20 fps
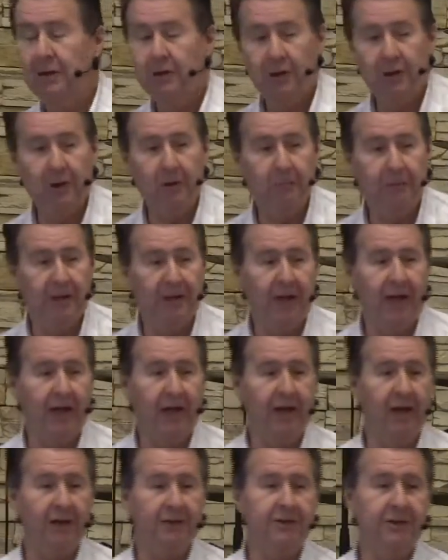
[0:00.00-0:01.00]
could have been
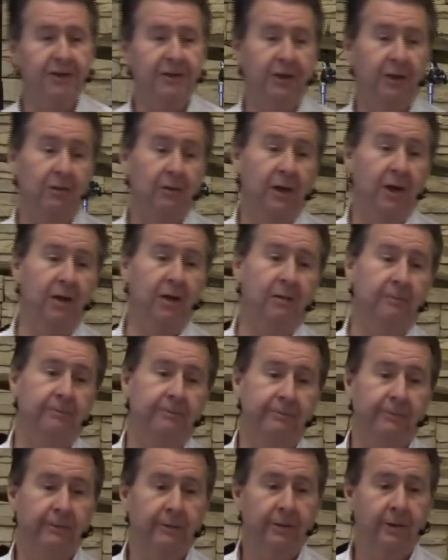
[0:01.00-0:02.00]
like us and said,
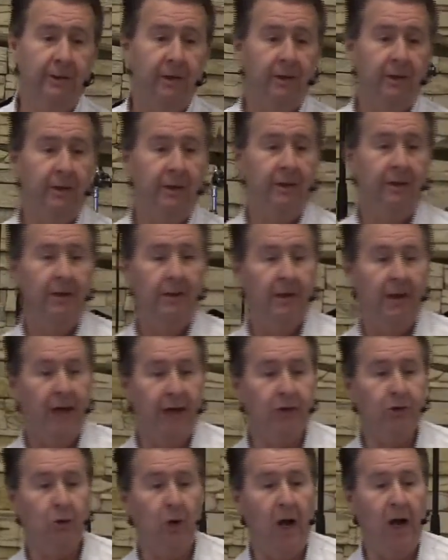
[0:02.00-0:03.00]
"Well, I
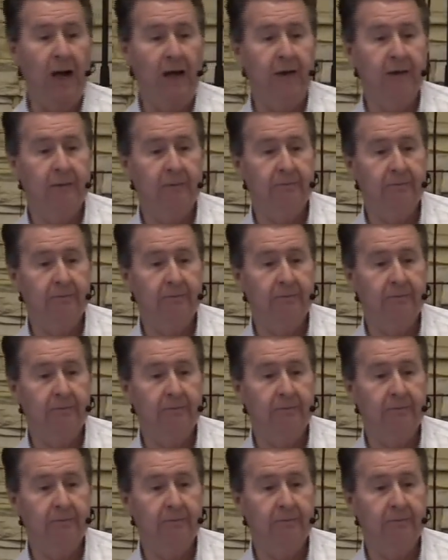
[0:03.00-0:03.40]
tried."